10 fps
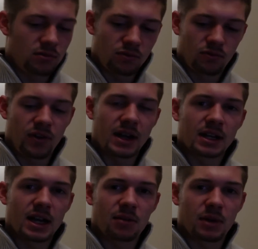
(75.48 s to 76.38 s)
finding
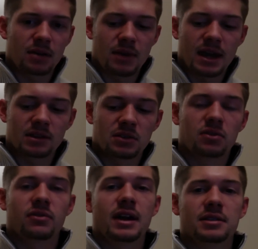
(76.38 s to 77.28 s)
out my maxes for
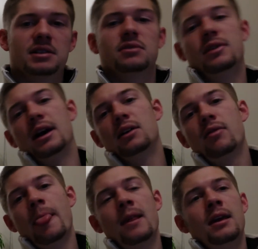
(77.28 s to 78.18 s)
5 sets of 5.
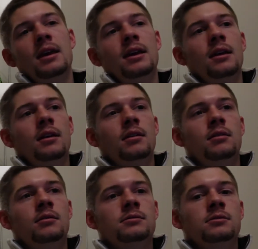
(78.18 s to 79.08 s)

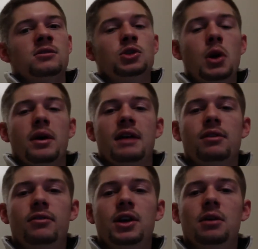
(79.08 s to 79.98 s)
So anyway, every
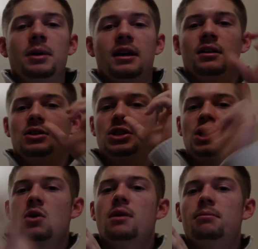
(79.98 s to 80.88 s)
video I'm going to
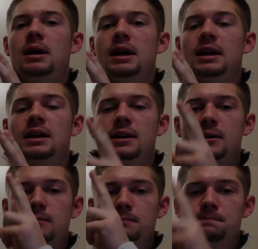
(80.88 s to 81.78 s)
show up my
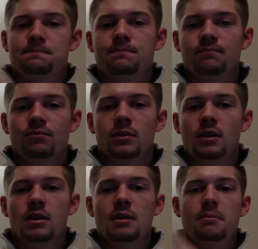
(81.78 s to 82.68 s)

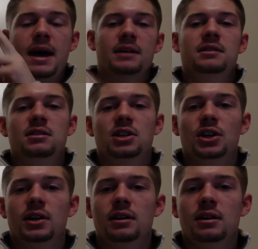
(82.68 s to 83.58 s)
maxes
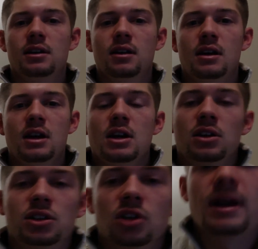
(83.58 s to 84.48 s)
currently.
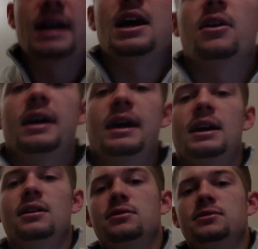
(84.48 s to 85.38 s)
So right now I
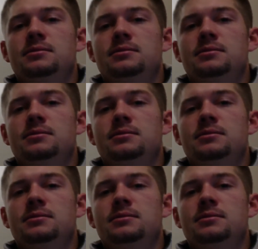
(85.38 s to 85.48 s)
have,